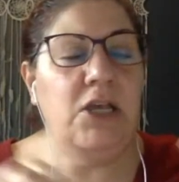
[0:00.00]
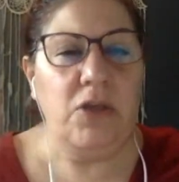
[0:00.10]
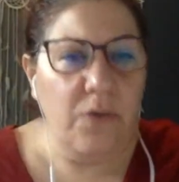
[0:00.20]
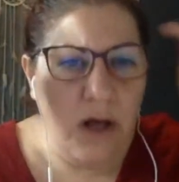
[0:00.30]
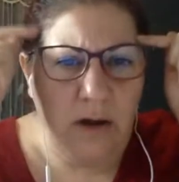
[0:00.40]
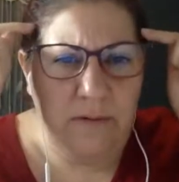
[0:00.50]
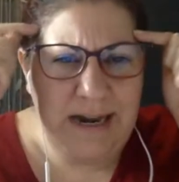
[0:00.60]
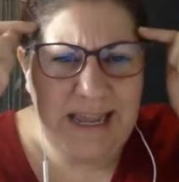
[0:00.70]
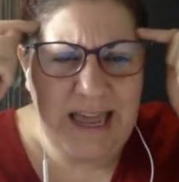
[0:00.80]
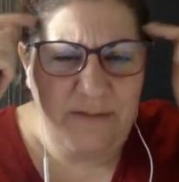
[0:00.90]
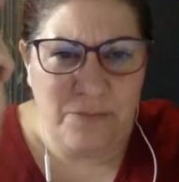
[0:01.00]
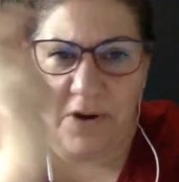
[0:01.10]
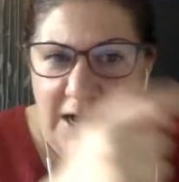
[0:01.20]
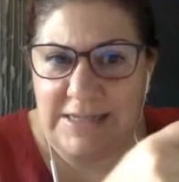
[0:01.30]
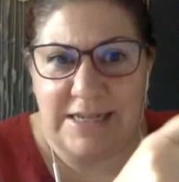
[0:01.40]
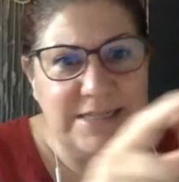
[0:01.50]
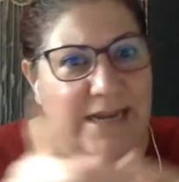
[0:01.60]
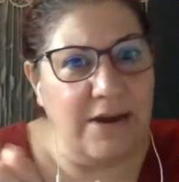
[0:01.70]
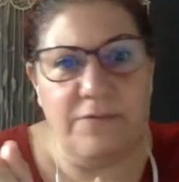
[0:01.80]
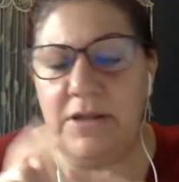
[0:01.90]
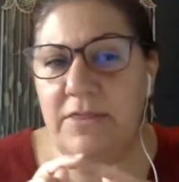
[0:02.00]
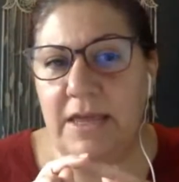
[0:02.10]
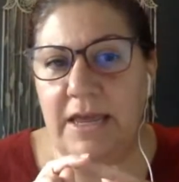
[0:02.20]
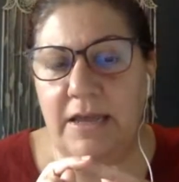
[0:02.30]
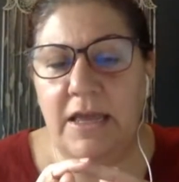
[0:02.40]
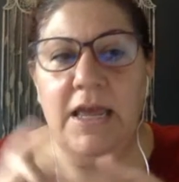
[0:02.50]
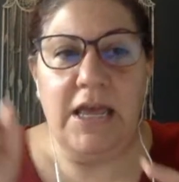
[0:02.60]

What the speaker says: you already have processed everything.